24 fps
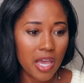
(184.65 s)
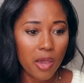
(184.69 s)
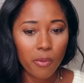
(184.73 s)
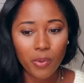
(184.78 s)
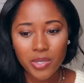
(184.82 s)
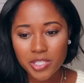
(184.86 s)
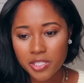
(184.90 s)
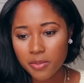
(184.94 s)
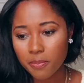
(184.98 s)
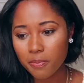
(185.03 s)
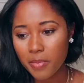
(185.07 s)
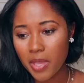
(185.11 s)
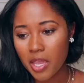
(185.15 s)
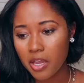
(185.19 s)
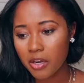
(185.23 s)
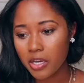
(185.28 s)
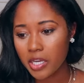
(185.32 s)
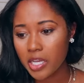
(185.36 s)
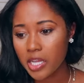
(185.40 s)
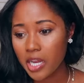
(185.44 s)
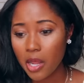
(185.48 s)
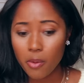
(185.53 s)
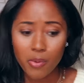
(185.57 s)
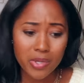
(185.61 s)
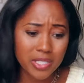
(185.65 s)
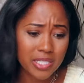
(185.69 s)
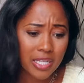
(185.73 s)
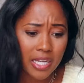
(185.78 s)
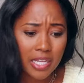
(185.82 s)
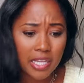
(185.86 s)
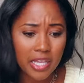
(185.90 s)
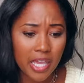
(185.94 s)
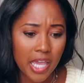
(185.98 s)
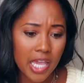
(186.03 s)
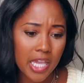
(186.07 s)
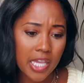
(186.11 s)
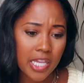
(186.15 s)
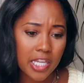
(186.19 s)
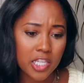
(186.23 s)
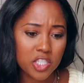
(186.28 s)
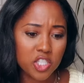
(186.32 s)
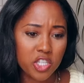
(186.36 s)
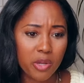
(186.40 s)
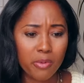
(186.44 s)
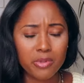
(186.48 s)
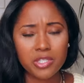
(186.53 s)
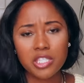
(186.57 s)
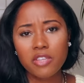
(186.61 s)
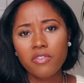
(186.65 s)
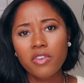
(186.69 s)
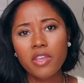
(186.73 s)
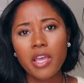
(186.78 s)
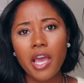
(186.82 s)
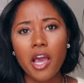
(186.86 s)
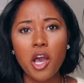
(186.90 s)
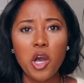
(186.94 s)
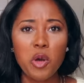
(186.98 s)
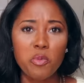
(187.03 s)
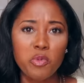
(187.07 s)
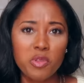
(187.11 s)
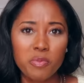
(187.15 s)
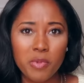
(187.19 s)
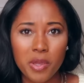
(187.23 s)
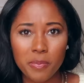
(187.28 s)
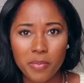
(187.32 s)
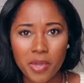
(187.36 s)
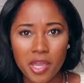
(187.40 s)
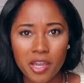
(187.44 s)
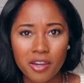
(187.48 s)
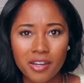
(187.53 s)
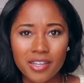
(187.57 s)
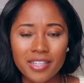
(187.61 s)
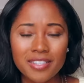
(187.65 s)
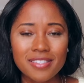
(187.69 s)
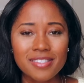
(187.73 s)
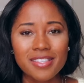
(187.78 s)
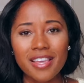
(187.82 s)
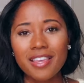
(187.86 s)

I wasn't married. I wasn't engaged. I was living at home with my parents.